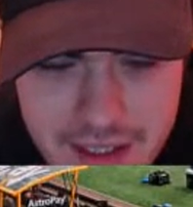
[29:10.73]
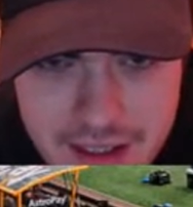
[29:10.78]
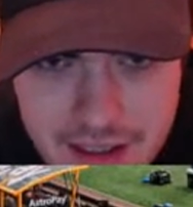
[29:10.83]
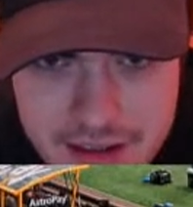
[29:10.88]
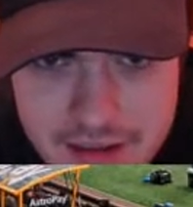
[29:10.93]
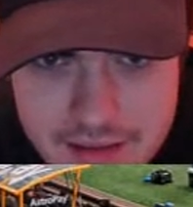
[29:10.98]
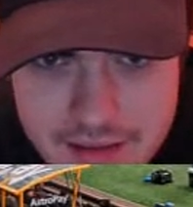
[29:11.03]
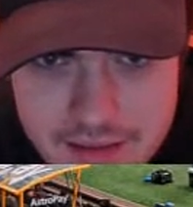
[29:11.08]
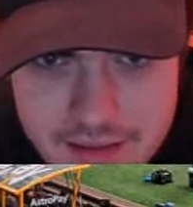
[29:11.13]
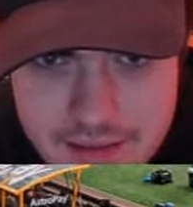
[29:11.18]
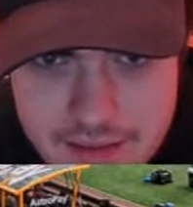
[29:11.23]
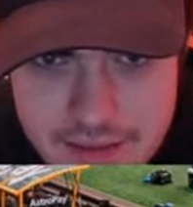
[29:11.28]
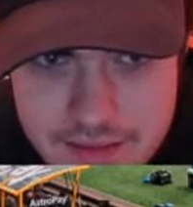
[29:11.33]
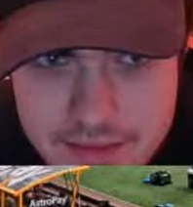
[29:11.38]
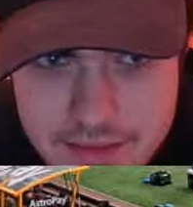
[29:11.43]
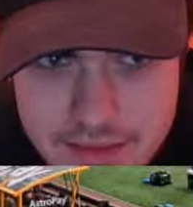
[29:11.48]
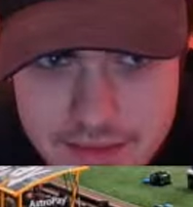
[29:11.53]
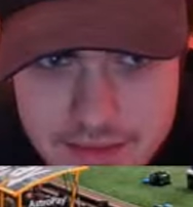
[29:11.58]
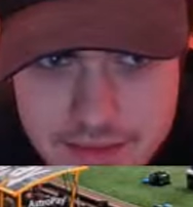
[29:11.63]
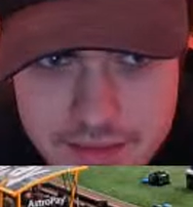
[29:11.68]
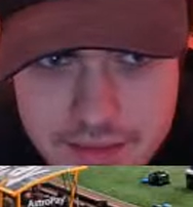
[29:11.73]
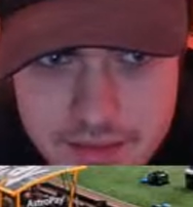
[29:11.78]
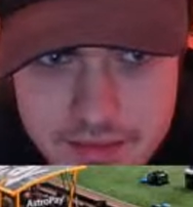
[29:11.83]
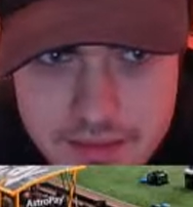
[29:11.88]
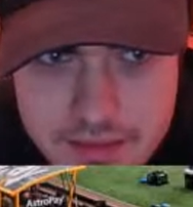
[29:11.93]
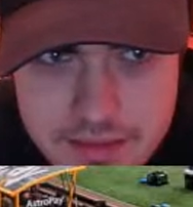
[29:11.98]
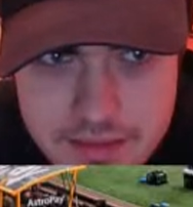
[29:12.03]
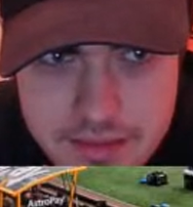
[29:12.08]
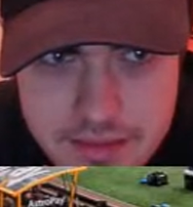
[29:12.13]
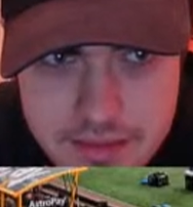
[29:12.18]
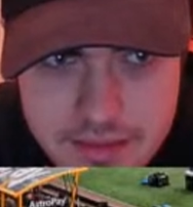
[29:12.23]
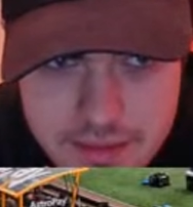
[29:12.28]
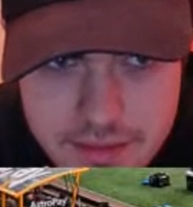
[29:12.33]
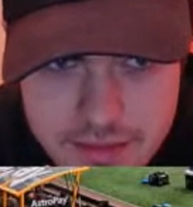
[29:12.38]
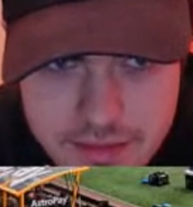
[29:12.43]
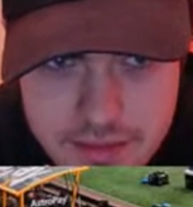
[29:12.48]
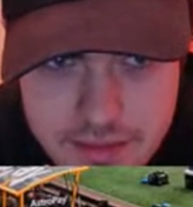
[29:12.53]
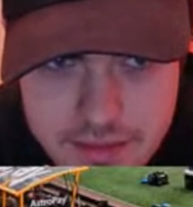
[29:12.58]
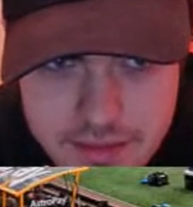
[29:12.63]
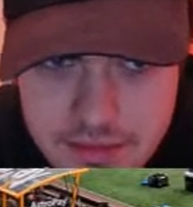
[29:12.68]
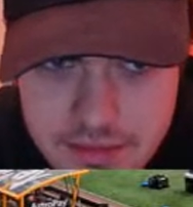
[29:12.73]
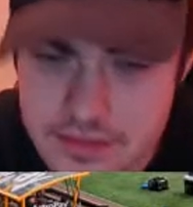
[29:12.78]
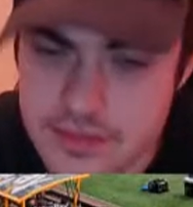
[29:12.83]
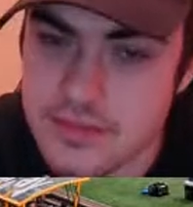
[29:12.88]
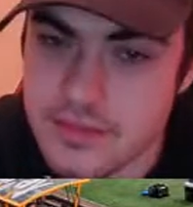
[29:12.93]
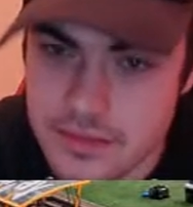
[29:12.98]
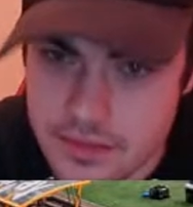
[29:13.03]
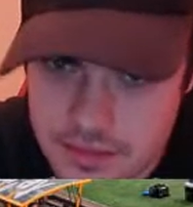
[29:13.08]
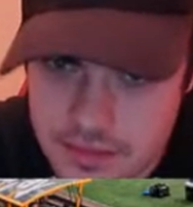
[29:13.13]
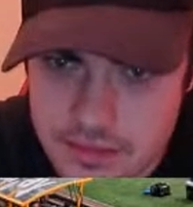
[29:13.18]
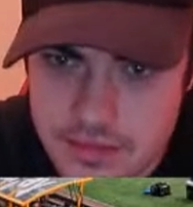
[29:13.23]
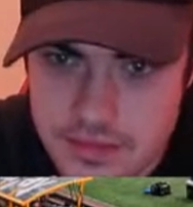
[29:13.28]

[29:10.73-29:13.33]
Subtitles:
out and stuff. You know, like Potts. Or...